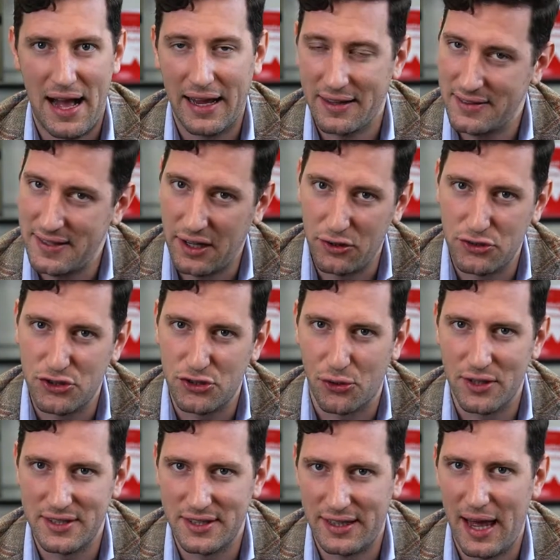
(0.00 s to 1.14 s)
can tell you
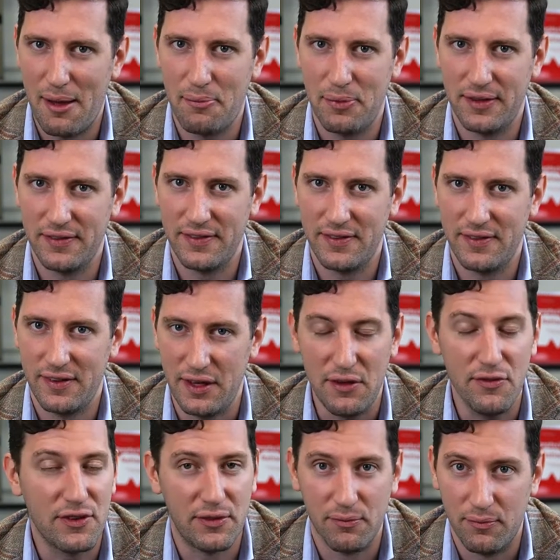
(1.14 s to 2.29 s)
stories that happened
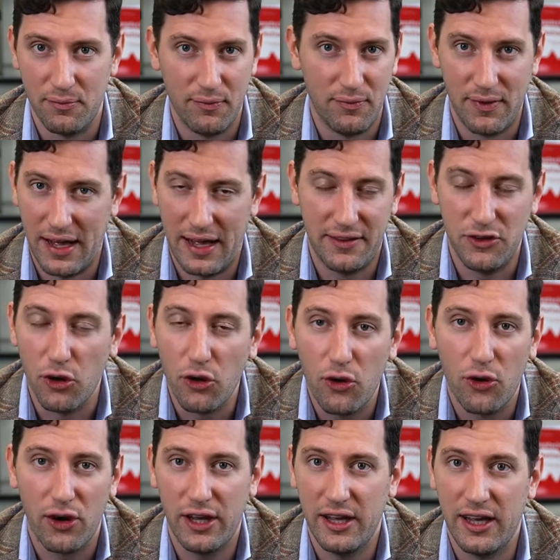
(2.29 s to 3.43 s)
even at
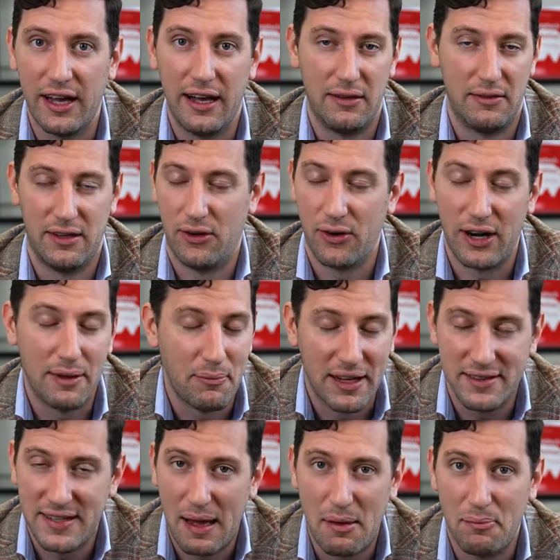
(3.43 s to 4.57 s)
Yokoi or at my
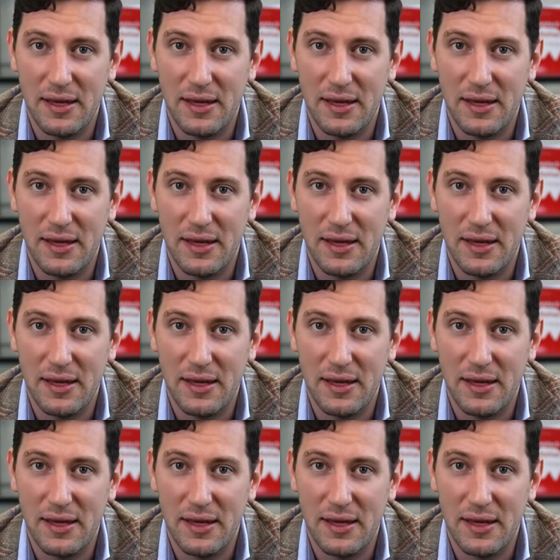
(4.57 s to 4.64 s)
time at